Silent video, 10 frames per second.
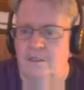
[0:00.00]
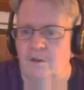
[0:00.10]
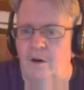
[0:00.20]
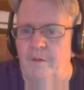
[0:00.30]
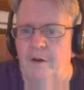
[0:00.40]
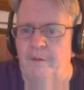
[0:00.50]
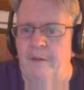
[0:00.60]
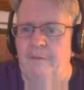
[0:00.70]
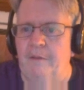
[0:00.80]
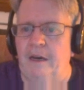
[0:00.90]
So I'm going to
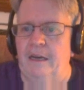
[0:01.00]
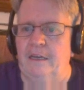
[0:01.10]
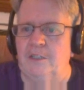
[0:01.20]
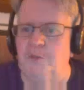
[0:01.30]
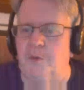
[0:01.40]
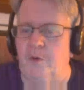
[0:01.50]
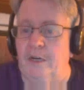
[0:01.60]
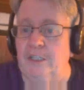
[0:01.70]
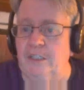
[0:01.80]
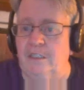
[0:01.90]
make my
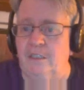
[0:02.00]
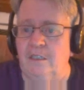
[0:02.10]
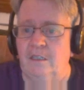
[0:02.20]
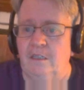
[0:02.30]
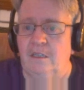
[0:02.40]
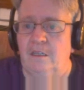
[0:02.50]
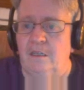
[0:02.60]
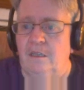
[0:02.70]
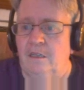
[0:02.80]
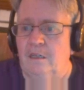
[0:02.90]
inspiration.
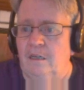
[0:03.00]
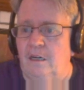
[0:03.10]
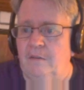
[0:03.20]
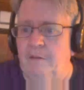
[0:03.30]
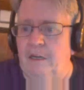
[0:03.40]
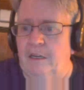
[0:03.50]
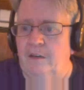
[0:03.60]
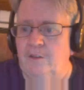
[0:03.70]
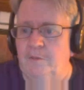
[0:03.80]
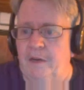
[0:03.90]
I'm going to
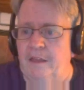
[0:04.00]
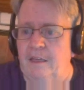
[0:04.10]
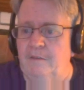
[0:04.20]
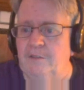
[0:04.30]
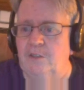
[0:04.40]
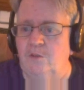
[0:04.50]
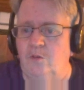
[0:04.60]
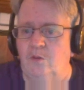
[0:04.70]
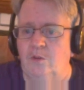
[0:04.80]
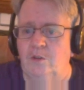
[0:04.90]
use my thieves'
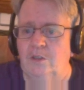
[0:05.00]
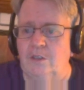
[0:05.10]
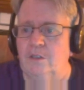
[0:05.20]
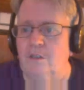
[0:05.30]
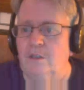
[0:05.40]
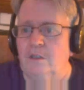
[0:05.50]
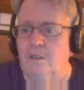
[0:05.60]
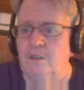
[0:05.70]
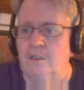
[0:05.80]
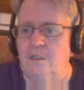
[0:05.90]
tools
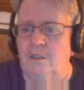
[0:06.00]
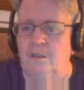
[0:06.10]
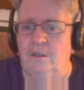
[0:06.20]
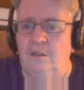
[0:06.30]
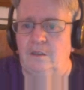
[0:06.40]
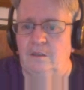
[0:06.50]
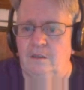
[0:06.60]
skill.